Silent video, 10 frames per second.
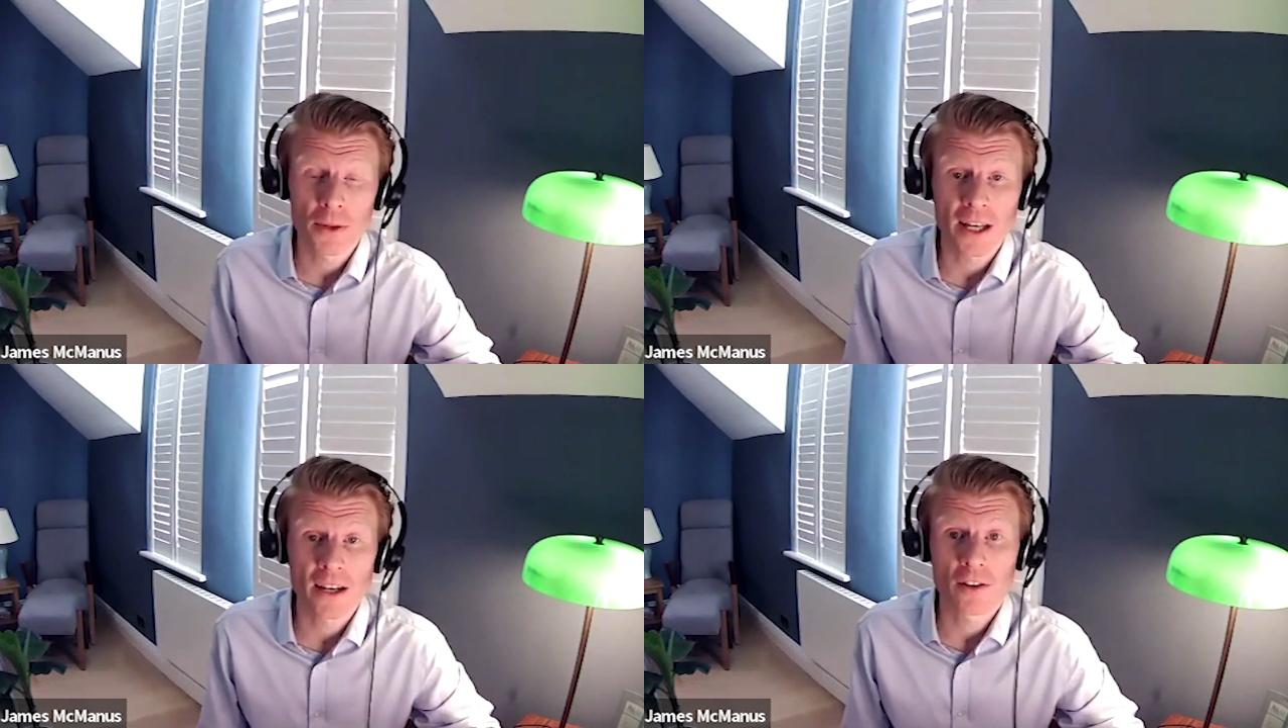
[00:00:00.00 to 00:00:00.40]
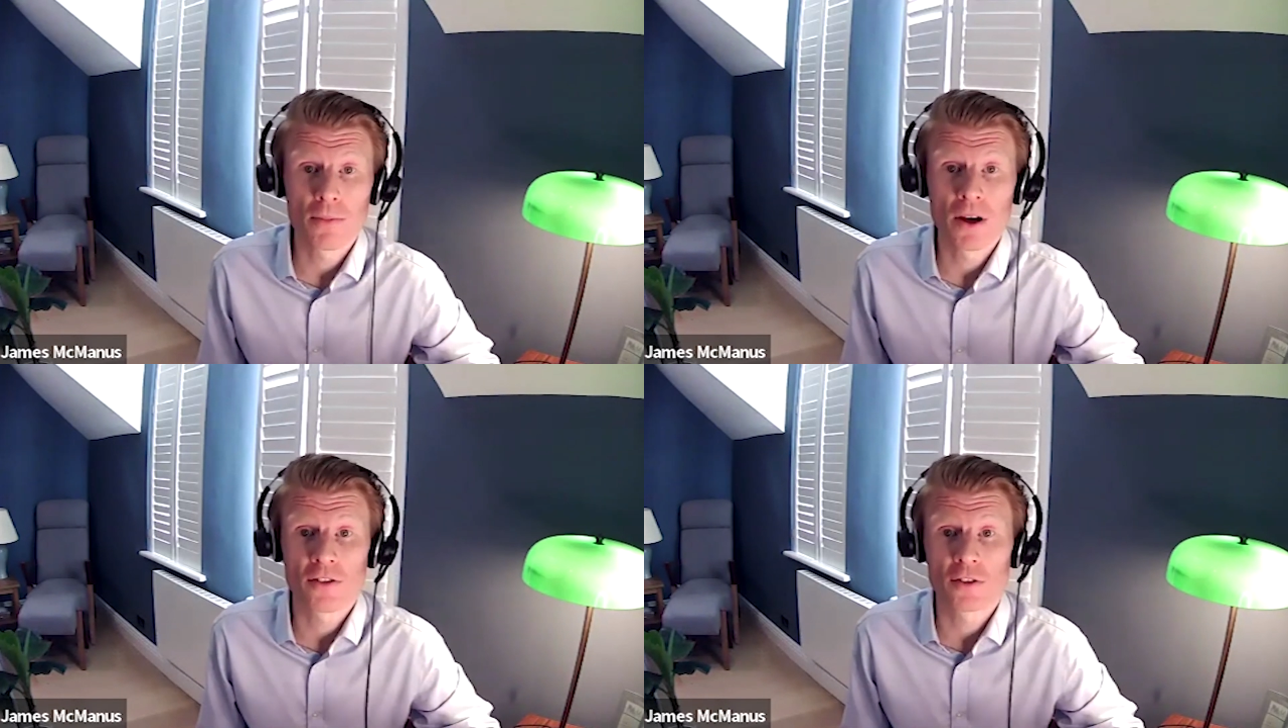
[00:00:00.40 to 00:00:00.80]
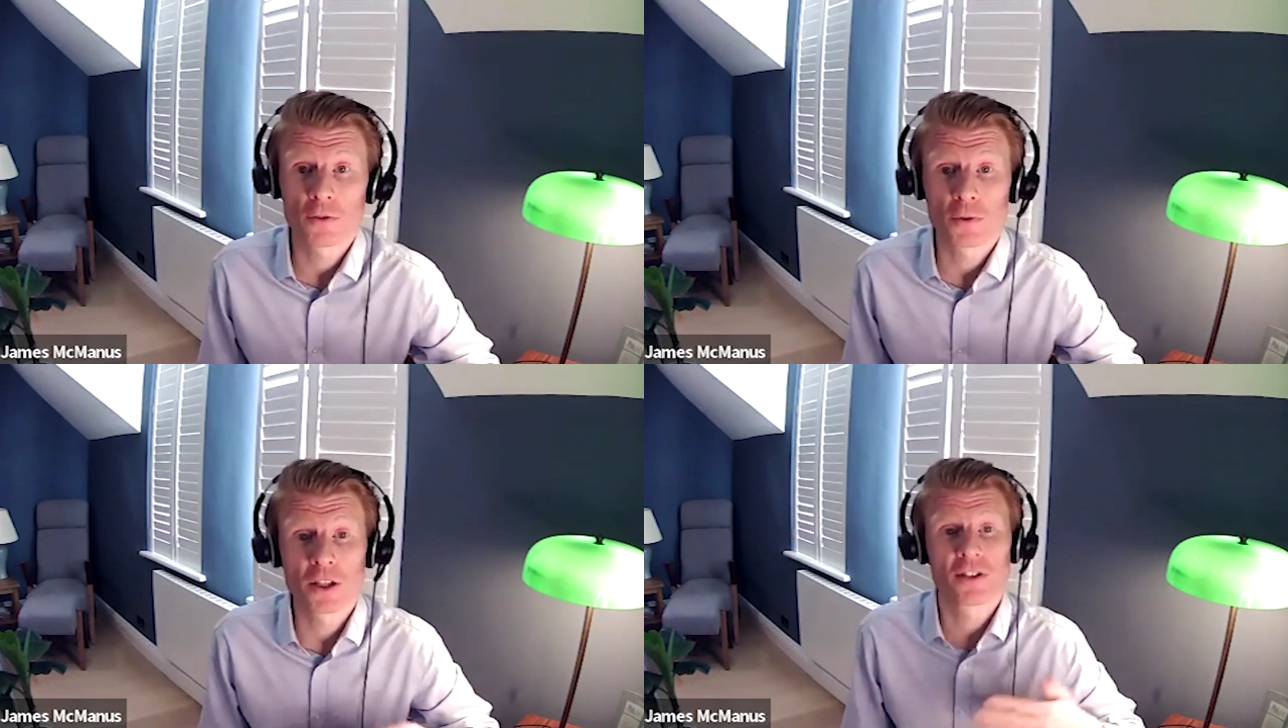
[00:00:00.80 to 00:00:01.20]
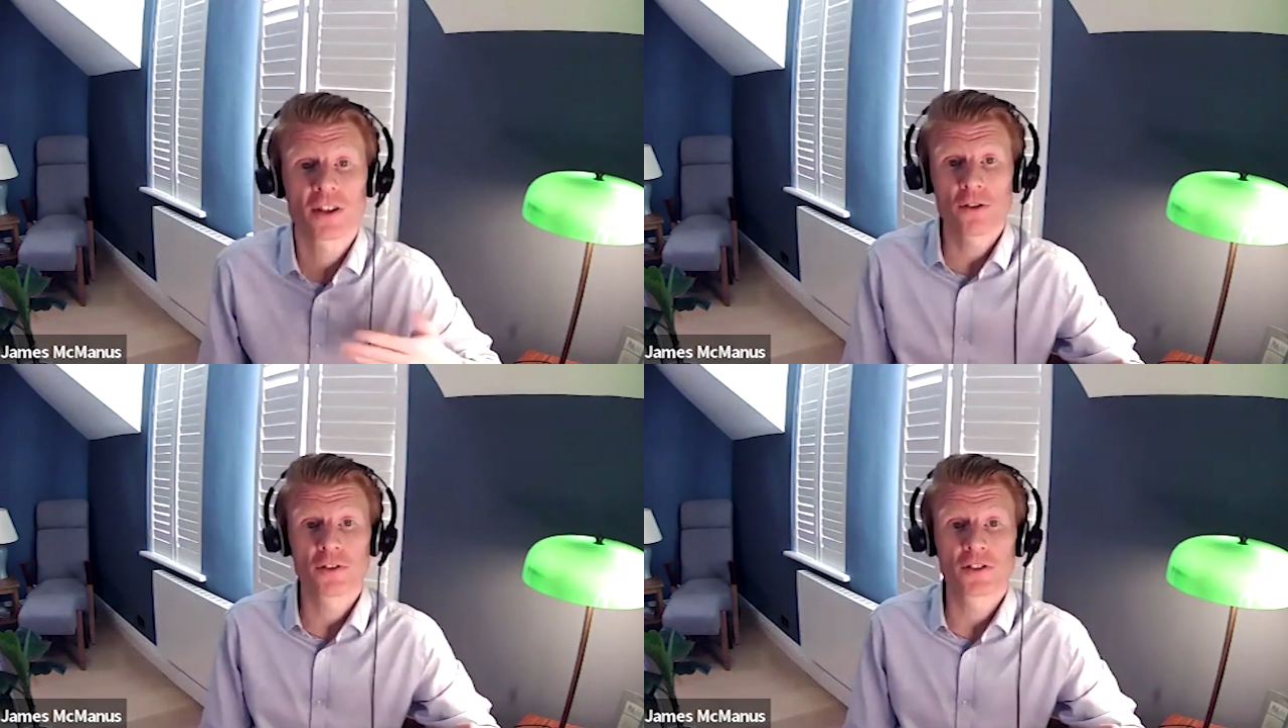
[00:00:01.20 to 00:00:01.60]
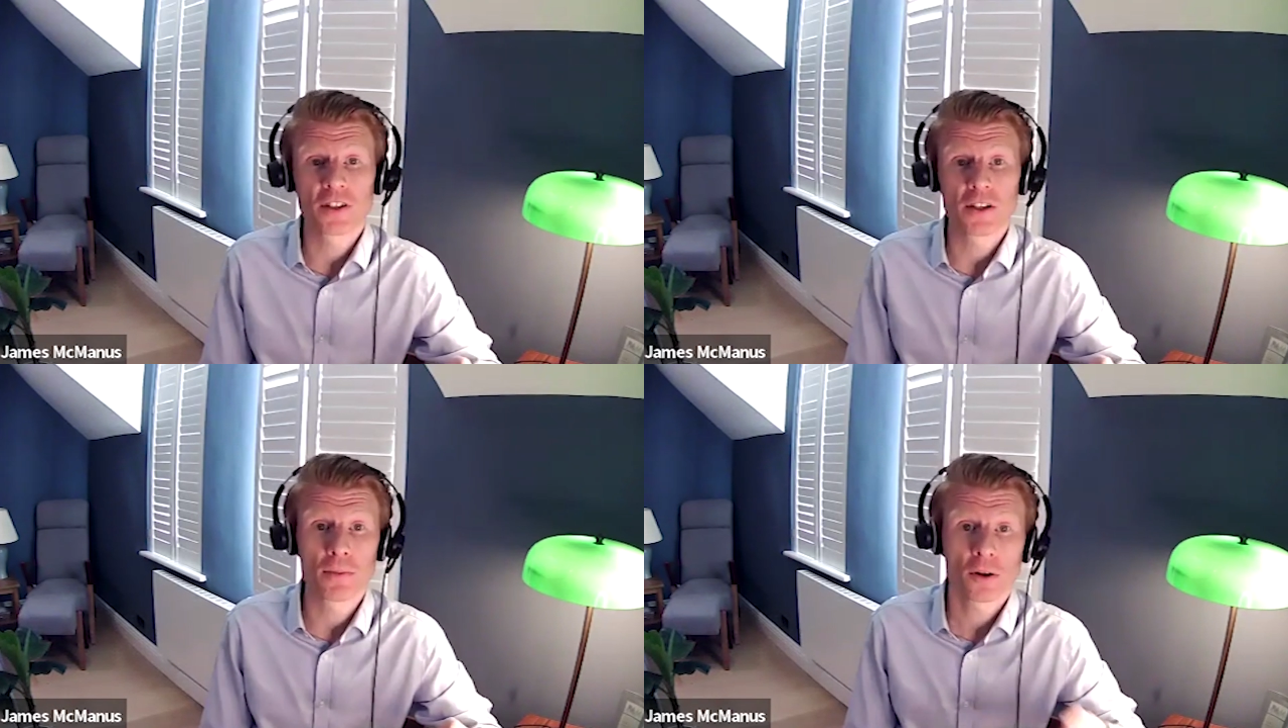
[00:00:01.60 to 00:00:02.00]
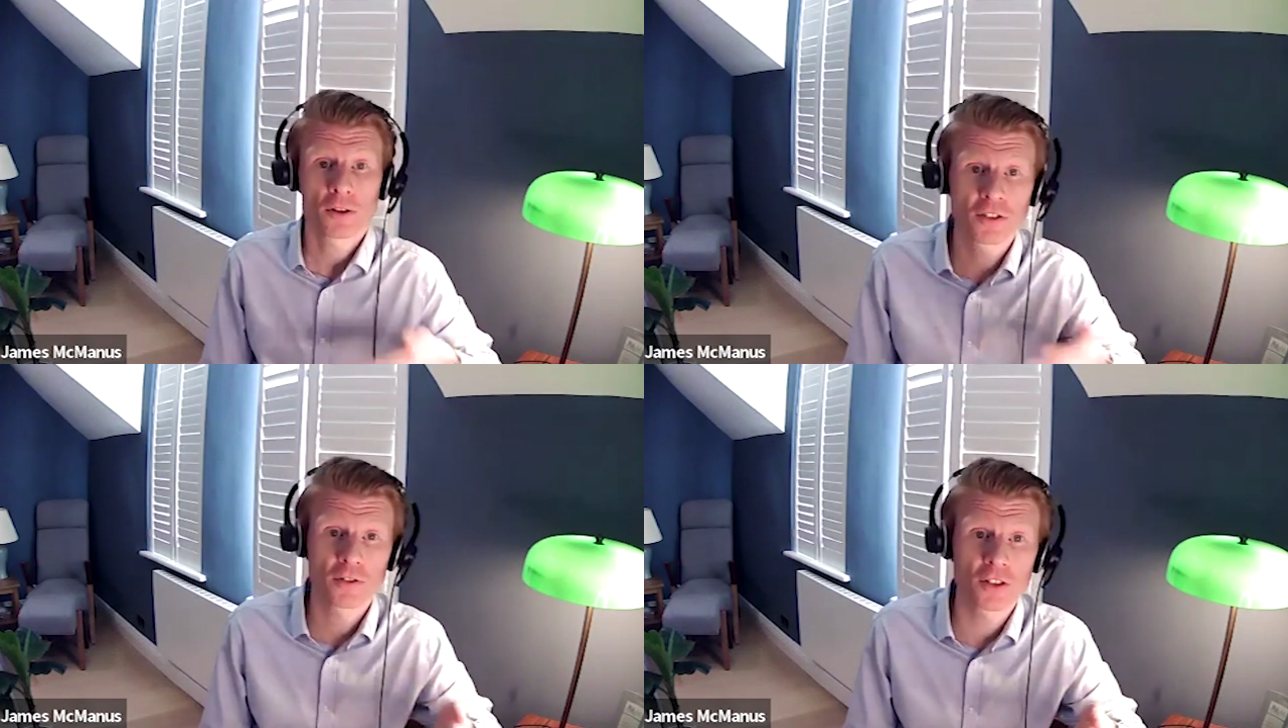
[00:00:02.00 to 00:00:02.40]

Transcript: beginning of the month as we continue to see positive